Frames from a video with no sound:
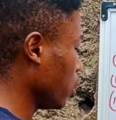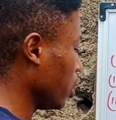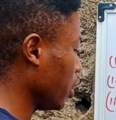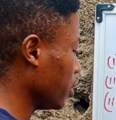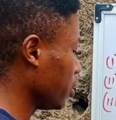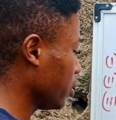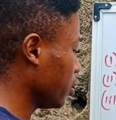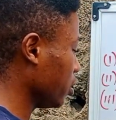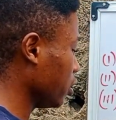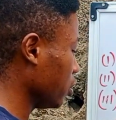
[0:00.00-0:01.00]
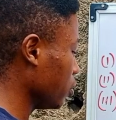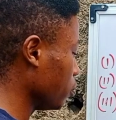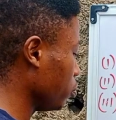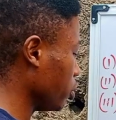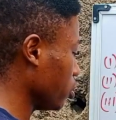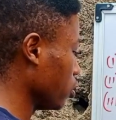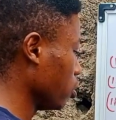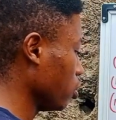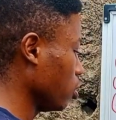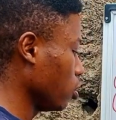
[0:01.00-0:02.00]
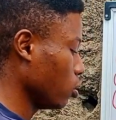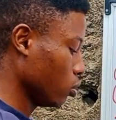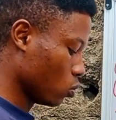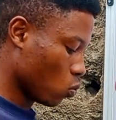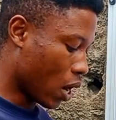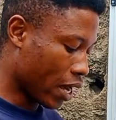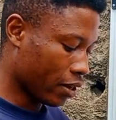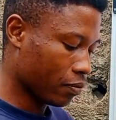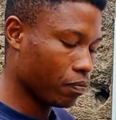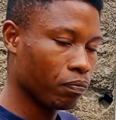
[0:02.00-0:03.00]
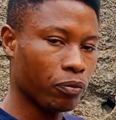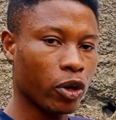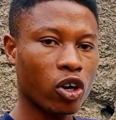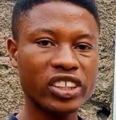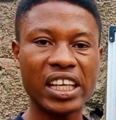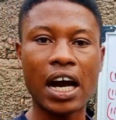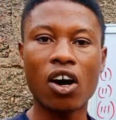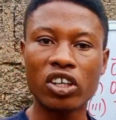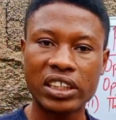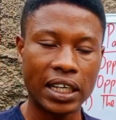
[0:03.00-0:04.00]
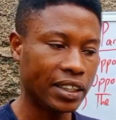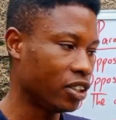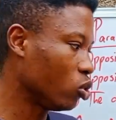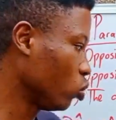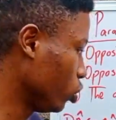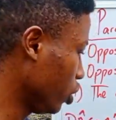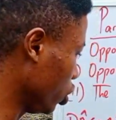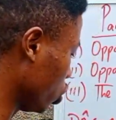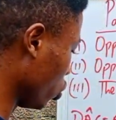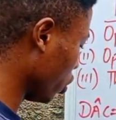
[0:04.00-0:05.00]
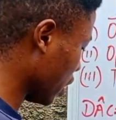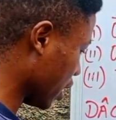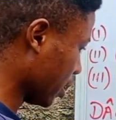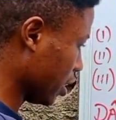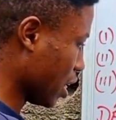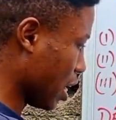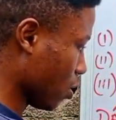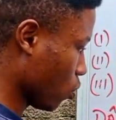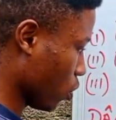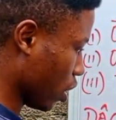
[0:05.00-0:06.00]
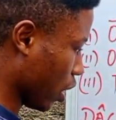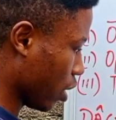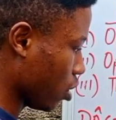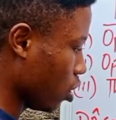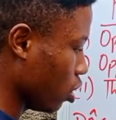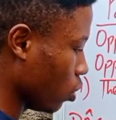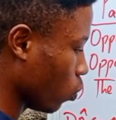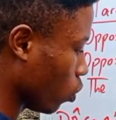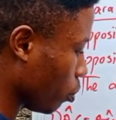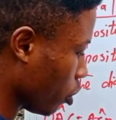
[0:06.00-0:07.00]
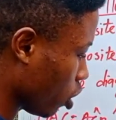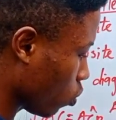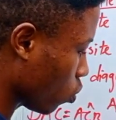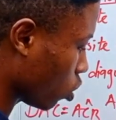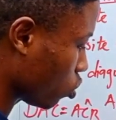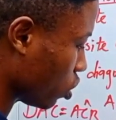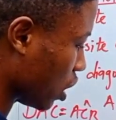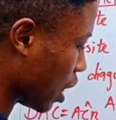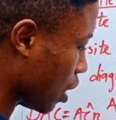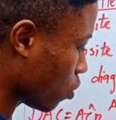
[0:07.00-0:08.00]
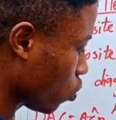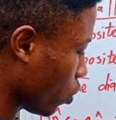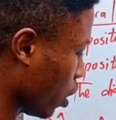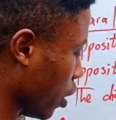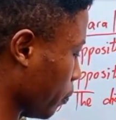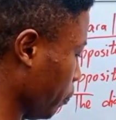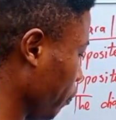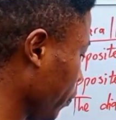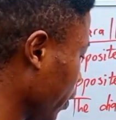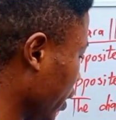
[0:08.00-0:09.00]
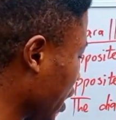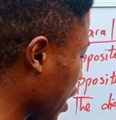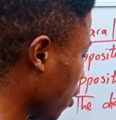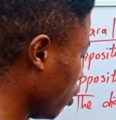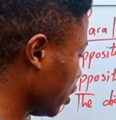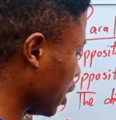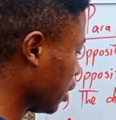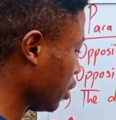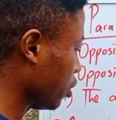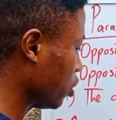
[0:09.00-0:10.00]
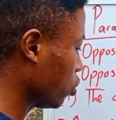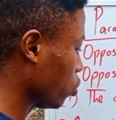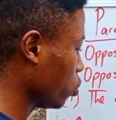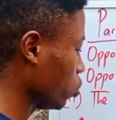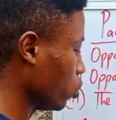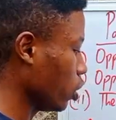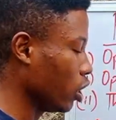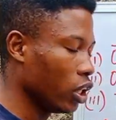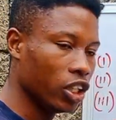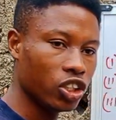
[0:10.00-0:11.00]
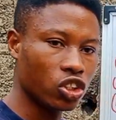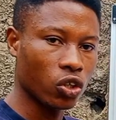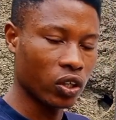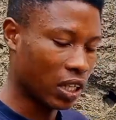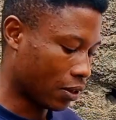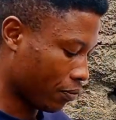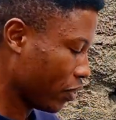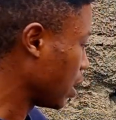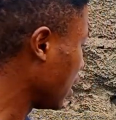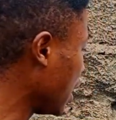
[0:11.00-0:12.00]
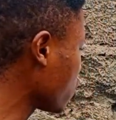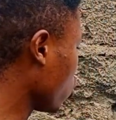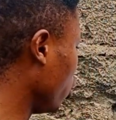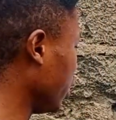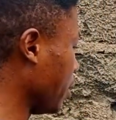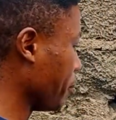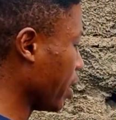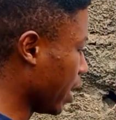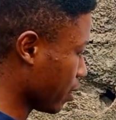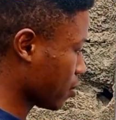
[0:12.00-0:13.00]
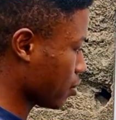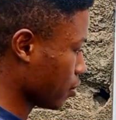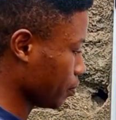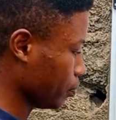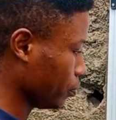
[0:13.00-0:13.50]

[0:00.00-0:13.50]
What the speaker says: ACB. Why? Because they are alternate to each other. The angle here will be equal to the angle here. They are alternate to each other. Let's call them X.